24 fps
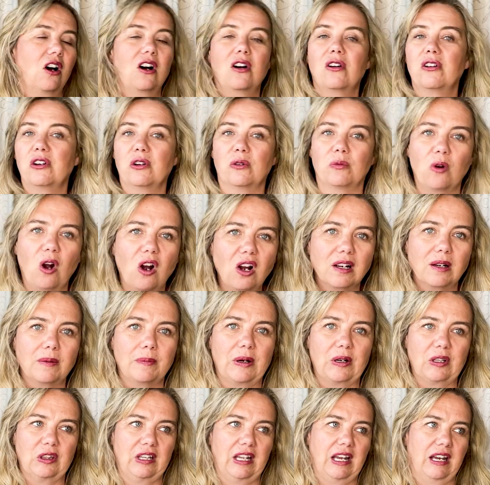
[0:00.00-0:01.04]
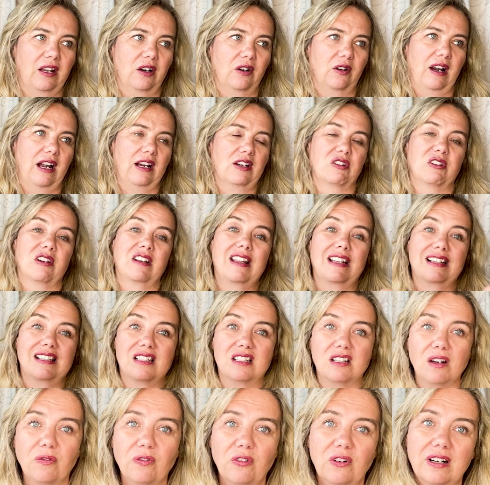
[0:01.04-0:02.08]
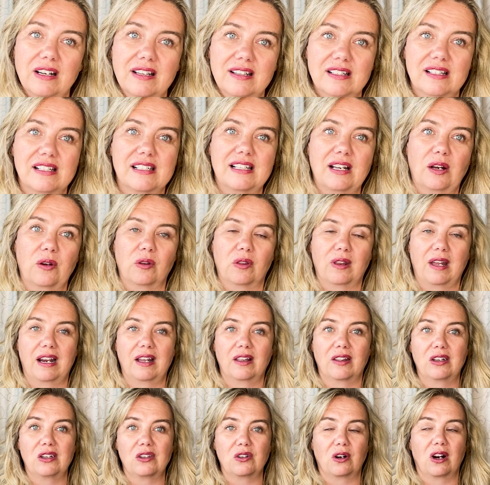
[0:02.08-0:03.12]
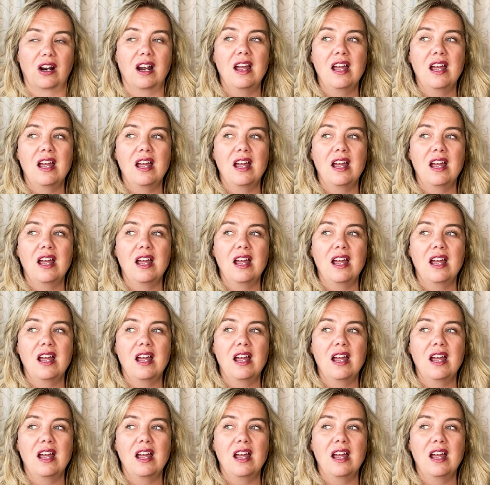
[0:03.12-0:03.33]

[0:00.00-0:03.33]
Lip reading: oh, you're wrong about that, or actually that's different in the South Island, or